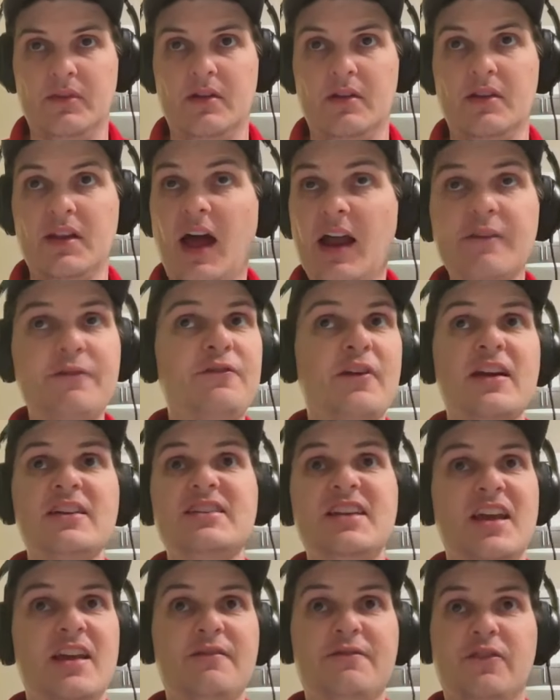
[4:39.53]
not afraid
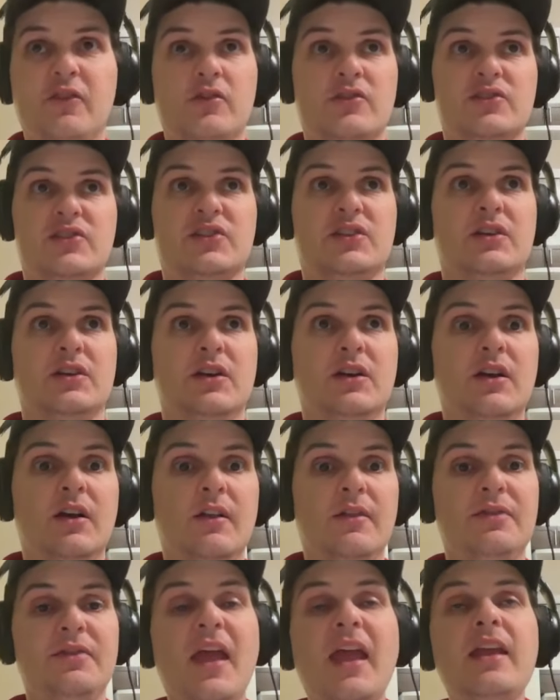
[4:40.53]
to hit first.
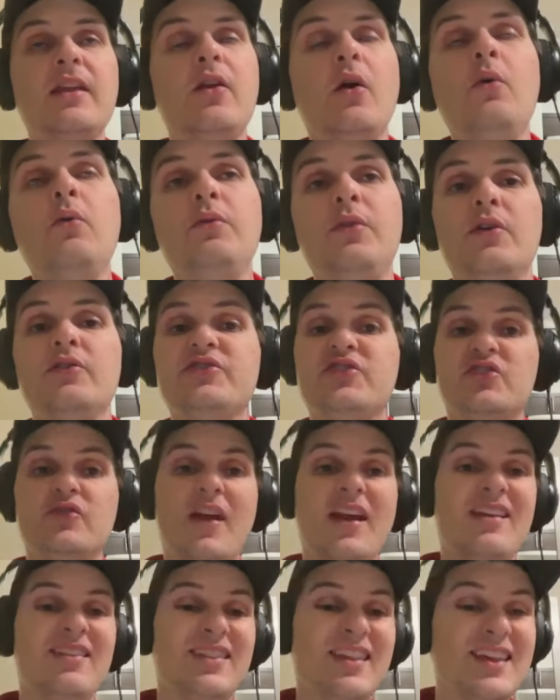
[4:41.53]
They know their
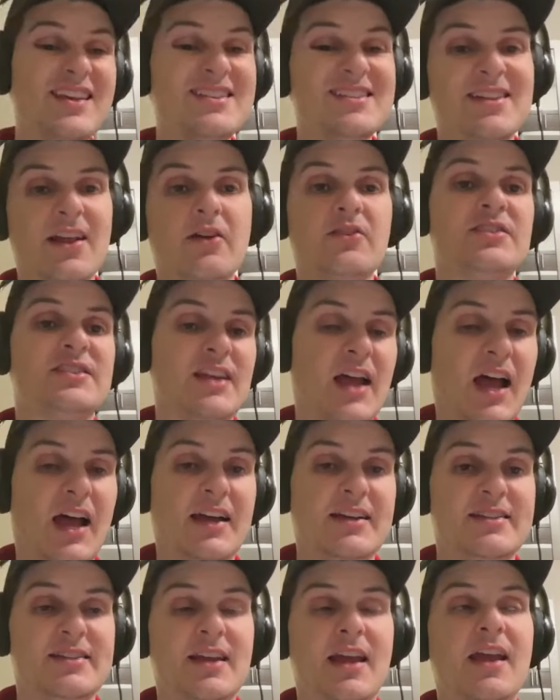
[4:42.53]
strength is their
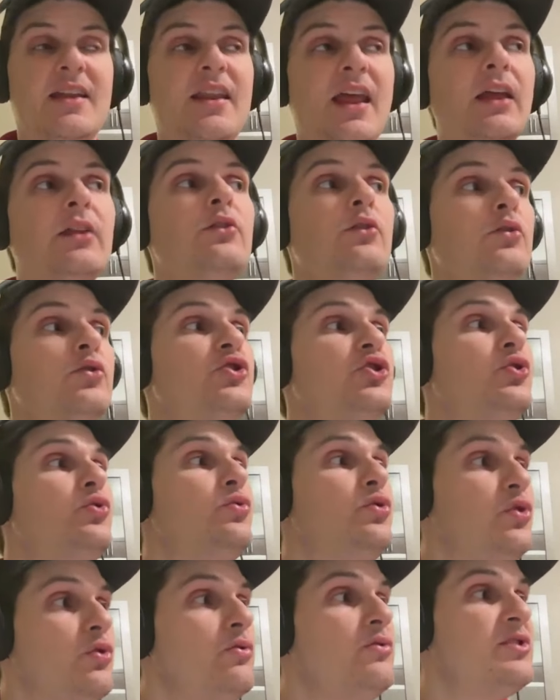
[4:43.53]
size, and they look to
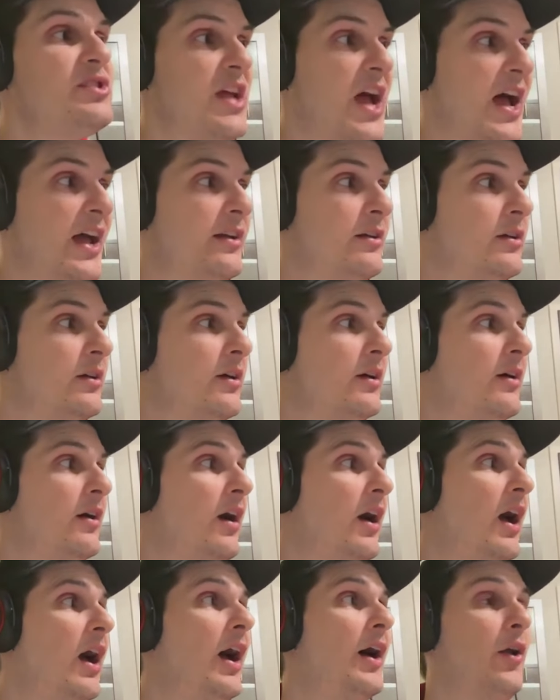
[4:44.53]
use that
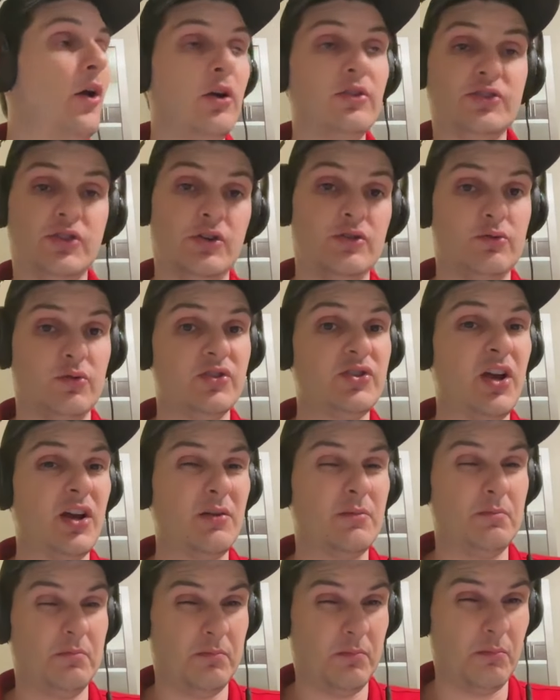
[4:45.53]
at all turns. We're going to
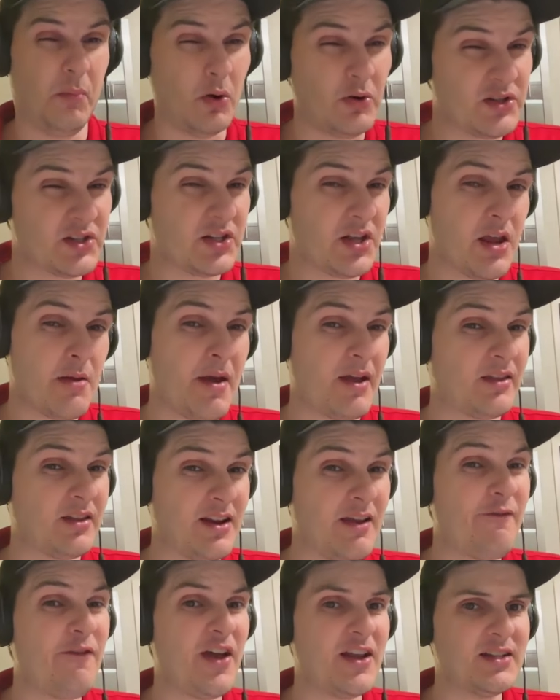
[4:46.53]
talk mostly about the
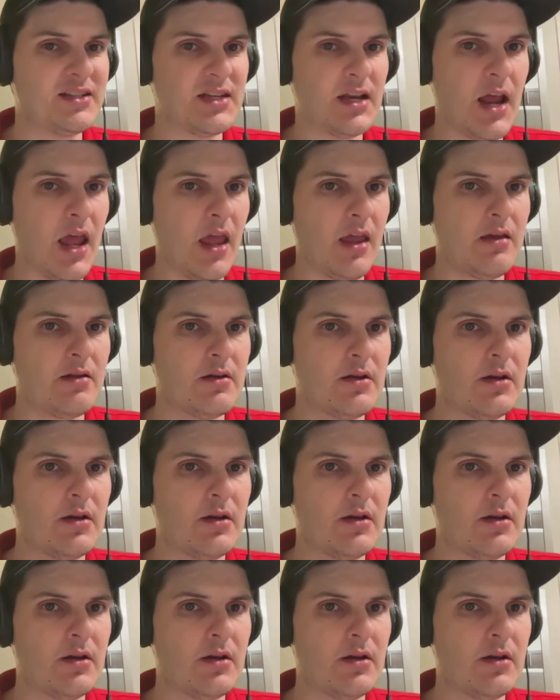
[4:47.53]
defense today,